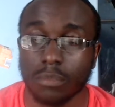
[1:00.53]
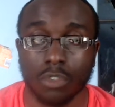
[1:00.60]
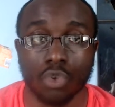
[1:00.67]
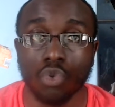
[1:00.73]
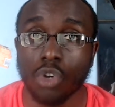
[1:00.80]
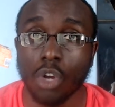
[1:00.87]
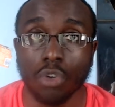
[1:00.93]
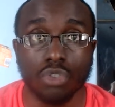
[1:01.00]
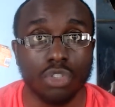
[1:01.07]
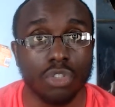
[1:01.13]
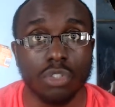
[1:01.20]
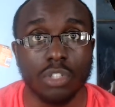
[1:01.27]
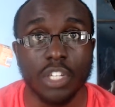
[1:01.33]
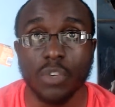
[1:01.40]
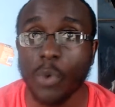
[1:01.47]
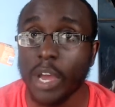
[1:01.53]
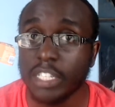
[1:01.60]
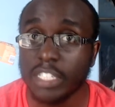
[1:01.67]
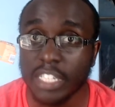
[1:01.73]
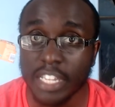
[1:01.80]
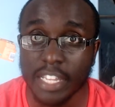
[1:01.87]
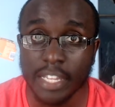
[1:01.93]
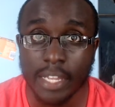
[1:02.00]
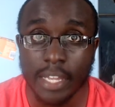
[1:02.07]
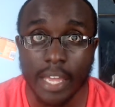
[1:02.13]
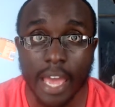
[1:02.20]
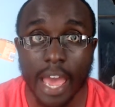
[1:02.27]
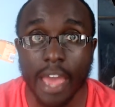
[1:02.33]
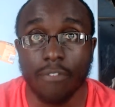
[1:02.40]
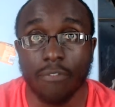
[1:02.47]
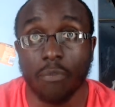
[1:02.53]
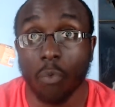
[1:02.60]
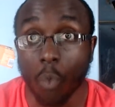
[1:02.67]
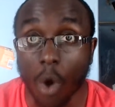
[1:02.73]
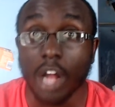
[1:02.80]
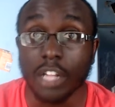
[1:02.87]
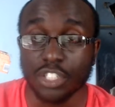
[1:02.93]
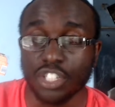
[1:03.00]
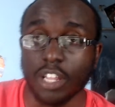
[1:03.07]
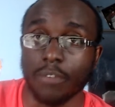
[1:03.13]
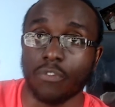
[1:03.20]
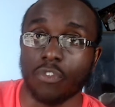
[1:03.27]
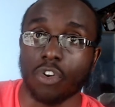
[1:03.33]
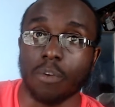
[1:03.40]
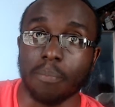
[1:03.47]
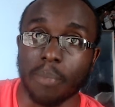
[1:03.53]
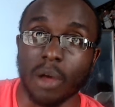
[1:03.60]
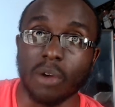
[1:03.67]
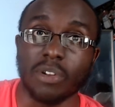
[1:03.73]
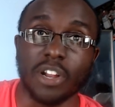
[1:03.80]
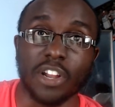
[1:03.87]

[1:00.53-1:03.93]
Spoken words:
kudos to TYT. I've watched them for about